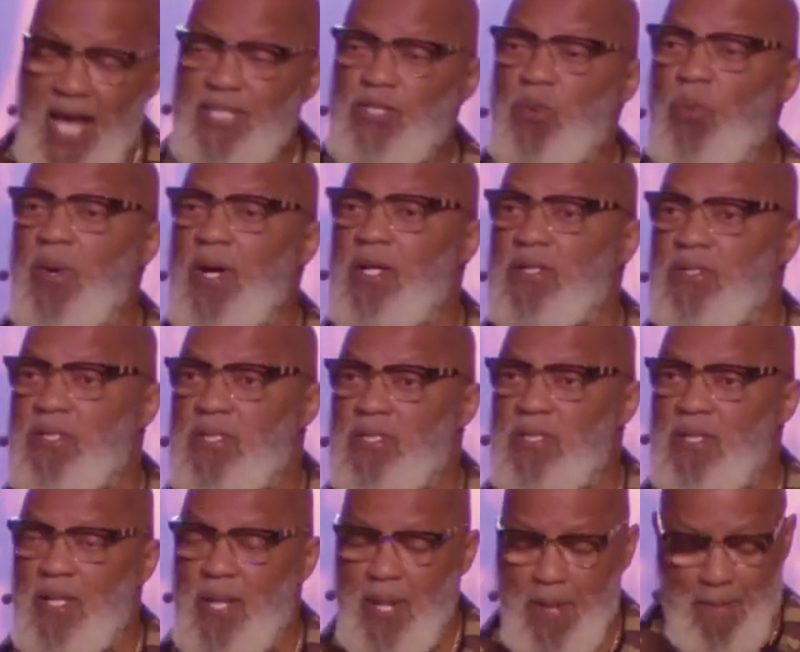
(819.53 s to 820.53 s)
At
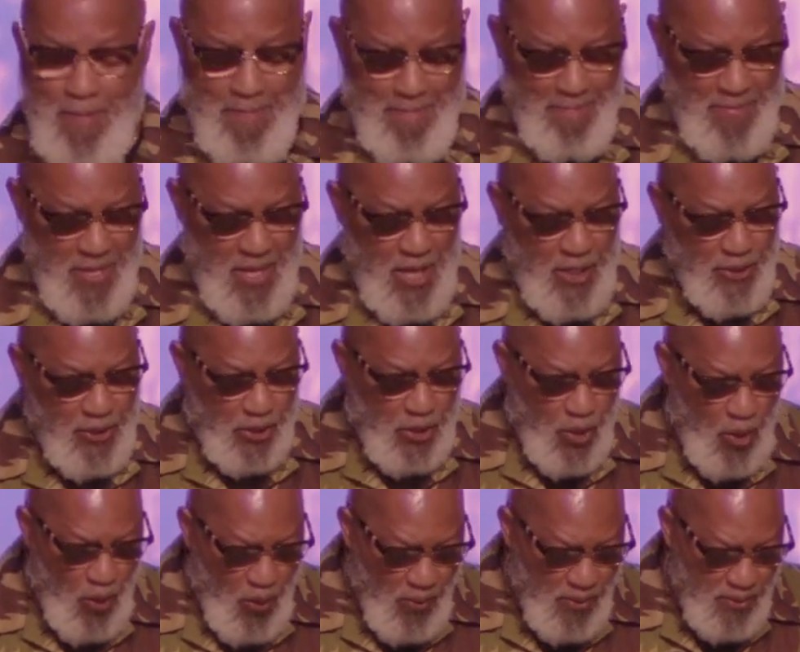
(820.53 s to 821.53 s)
once, the
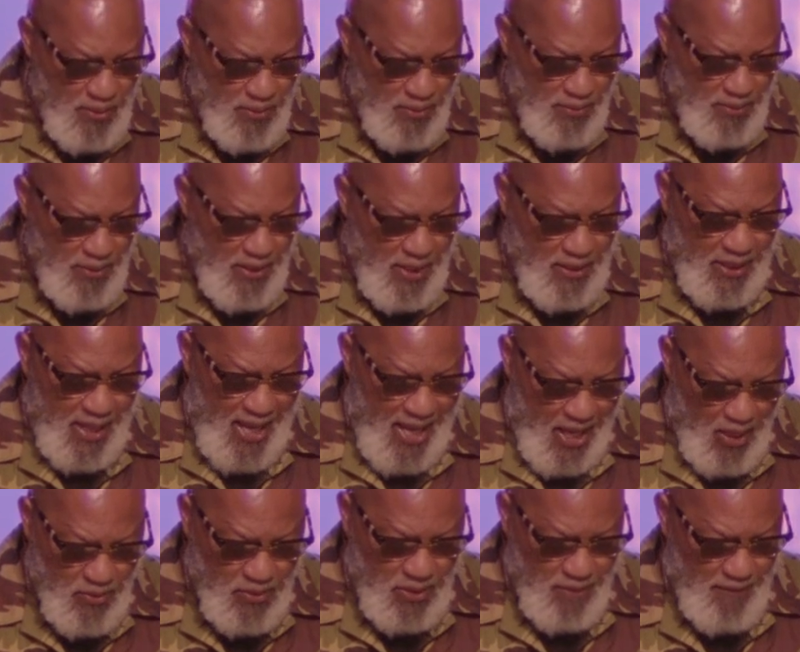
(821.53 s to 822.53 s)
curtain in the
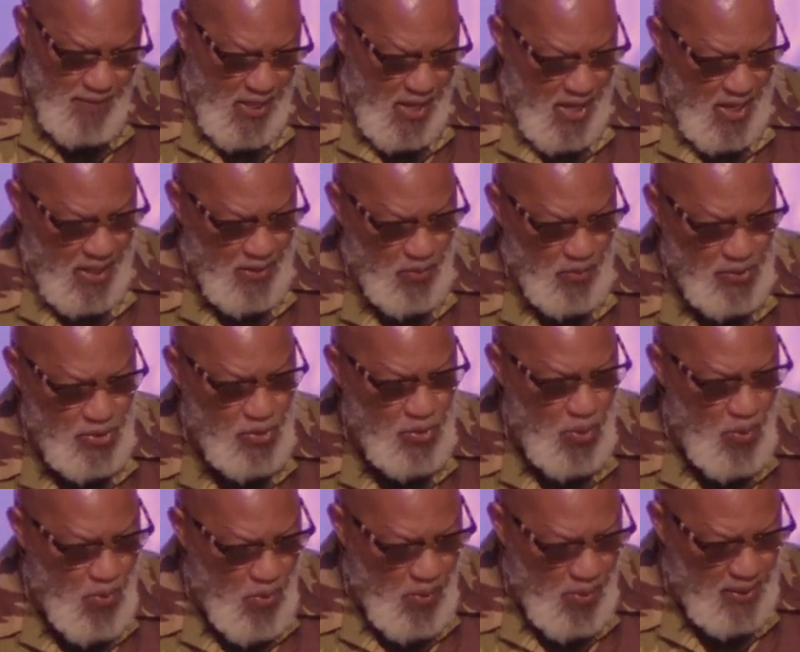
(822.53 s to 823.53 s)
house of God was
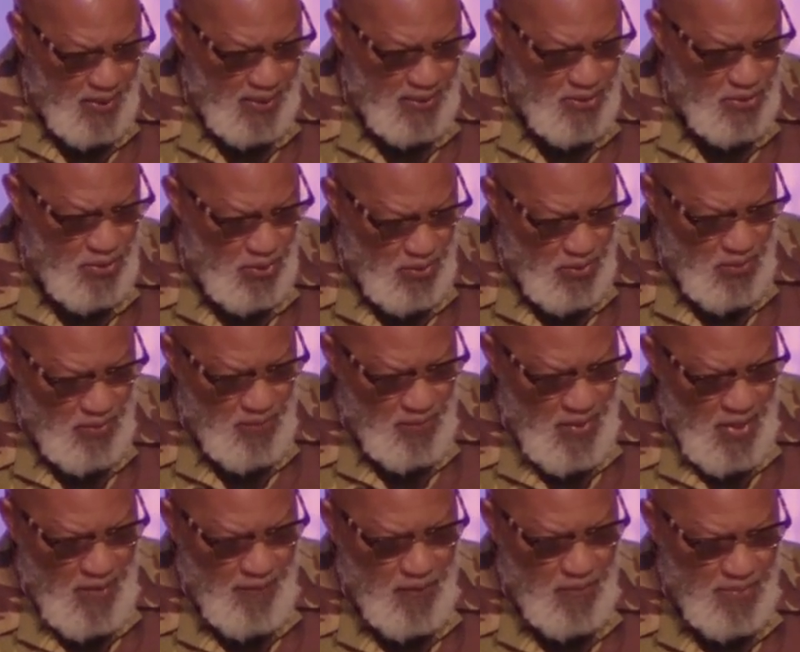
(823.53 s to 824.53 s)
torn in
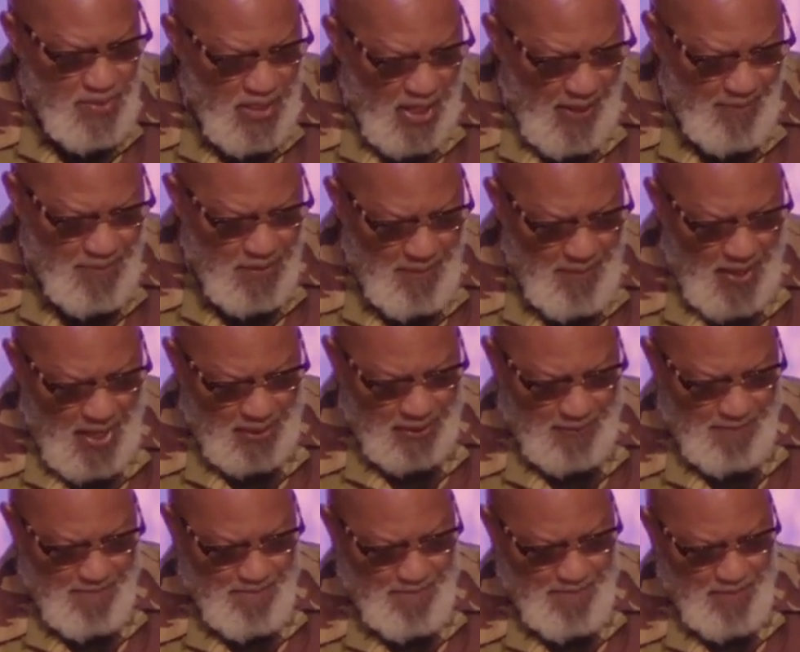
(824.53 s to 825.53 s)
two from top to
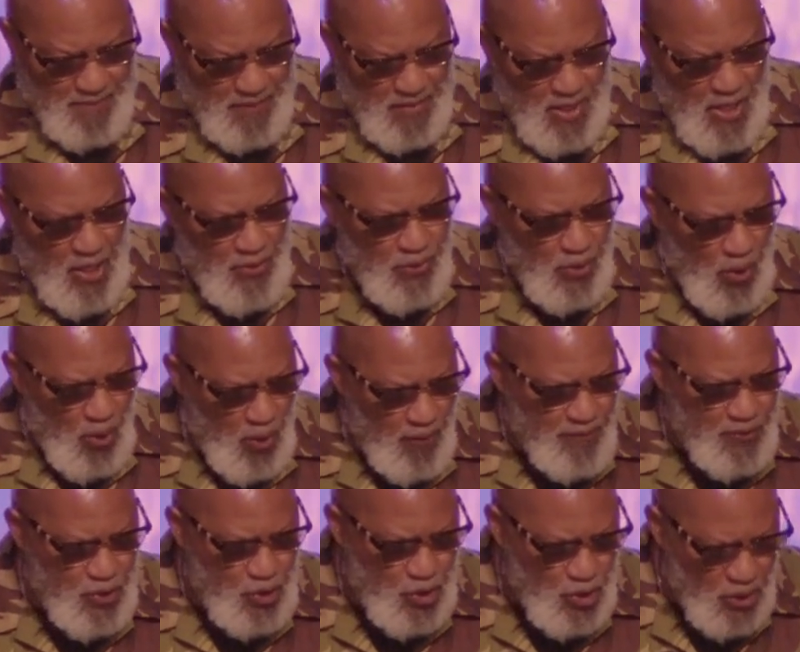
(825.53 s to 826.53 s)
bottom. The
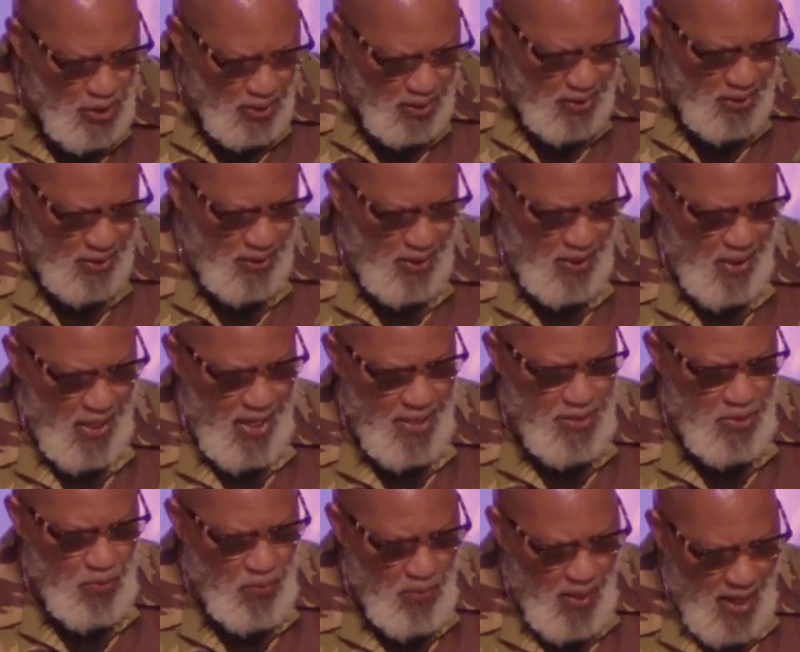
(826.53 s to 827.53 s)
earth shook
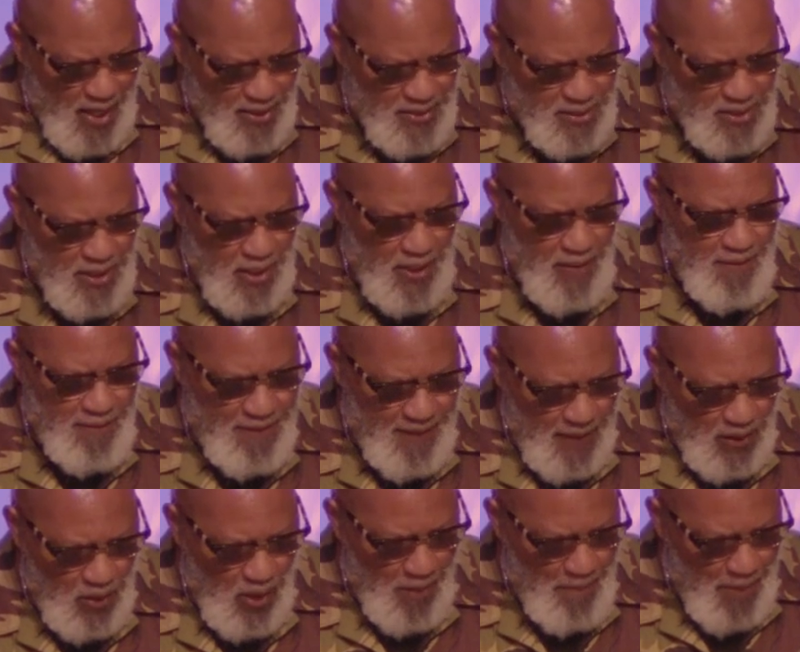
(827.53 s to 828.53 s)
and the rocks
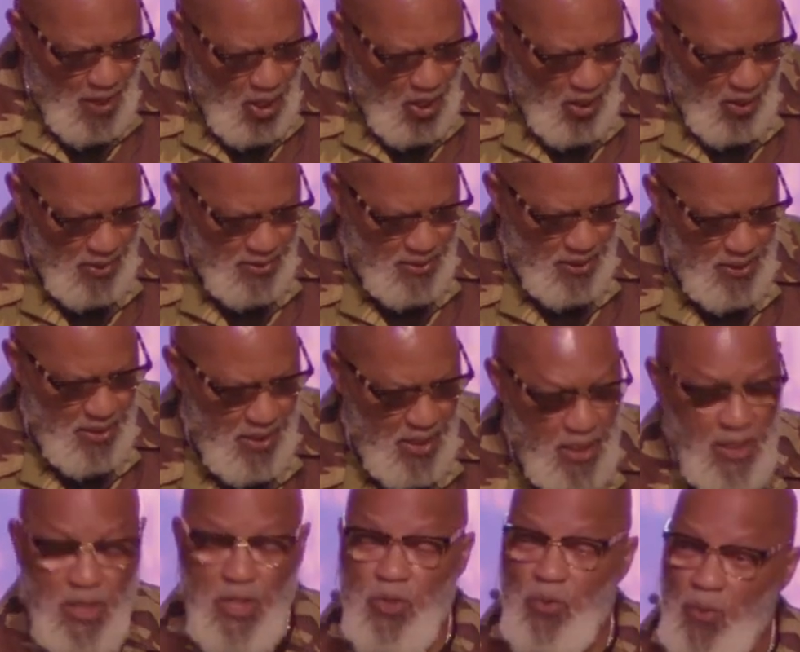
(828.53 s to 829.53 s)
fell apart.
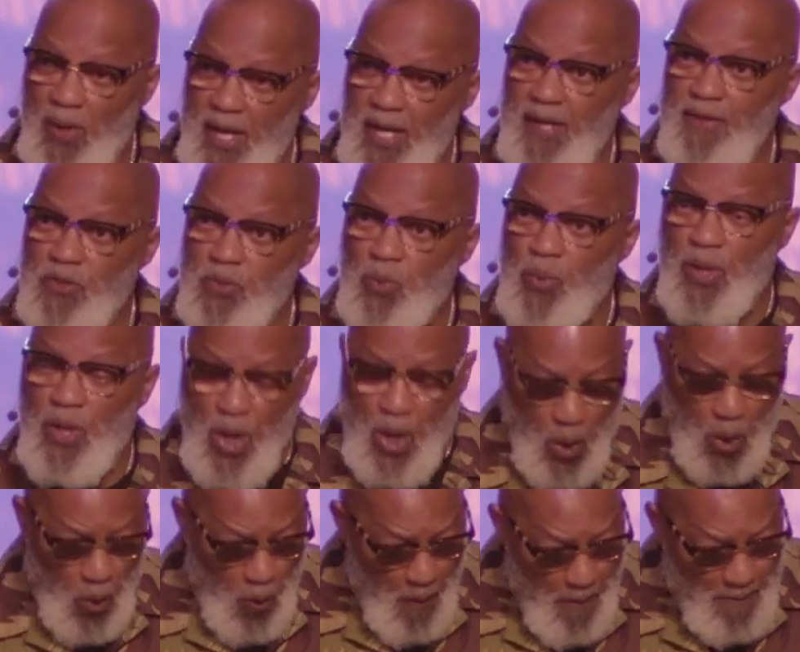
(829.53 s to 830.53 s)
Graves were
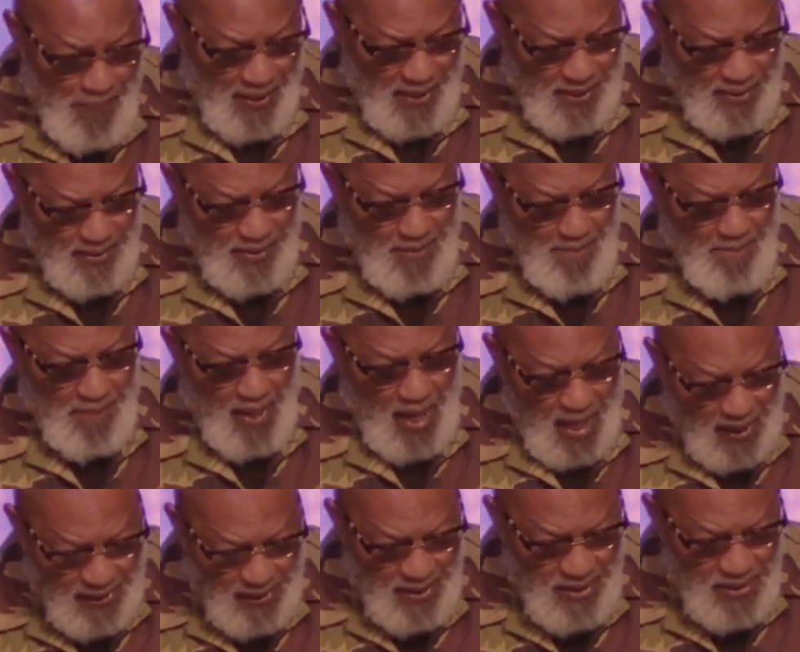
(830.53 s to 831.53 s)
open,
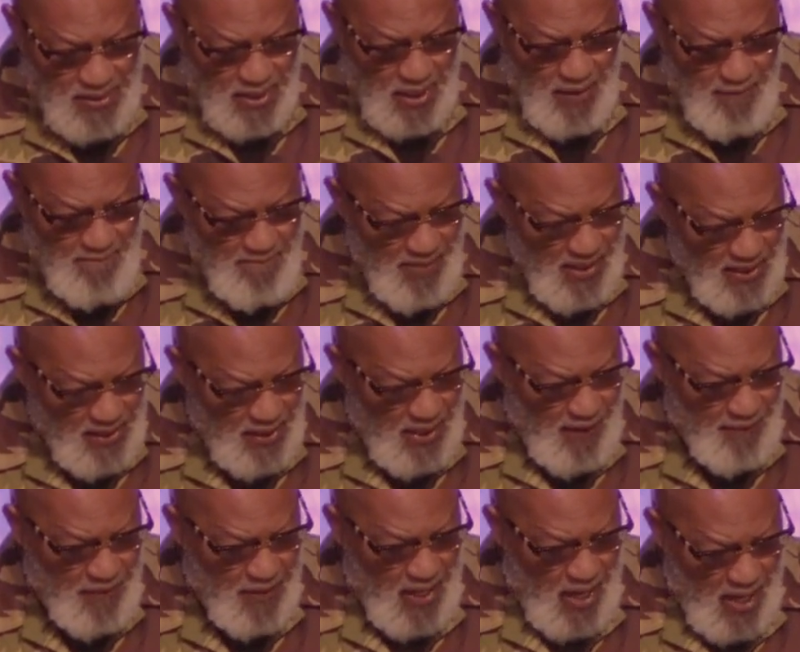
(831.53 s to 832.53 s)
bodies of many
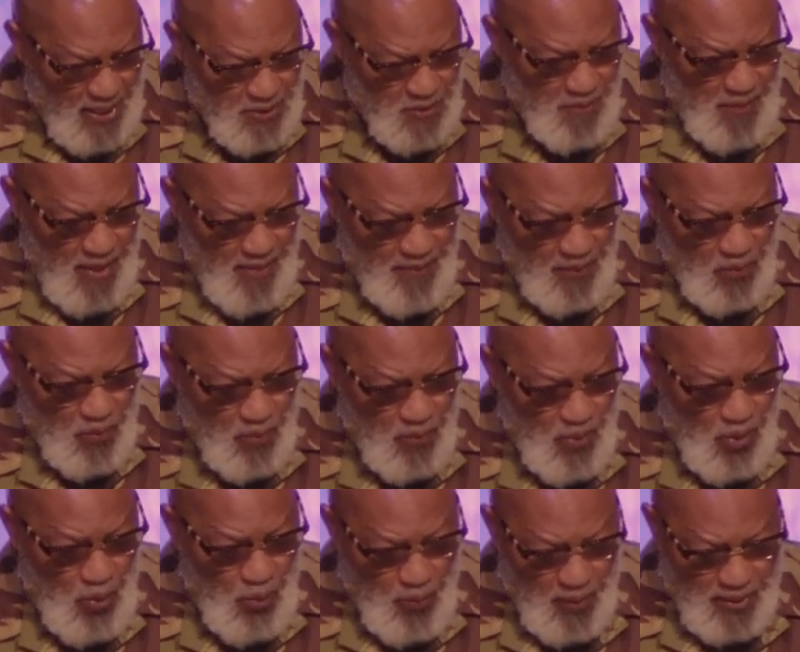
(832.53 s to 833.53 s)
of God's people
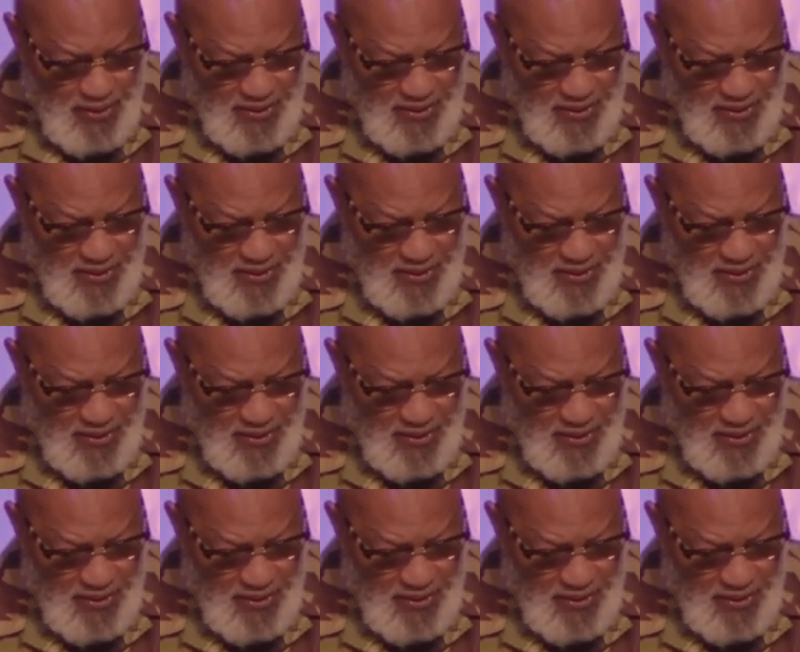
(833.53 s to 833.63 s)
who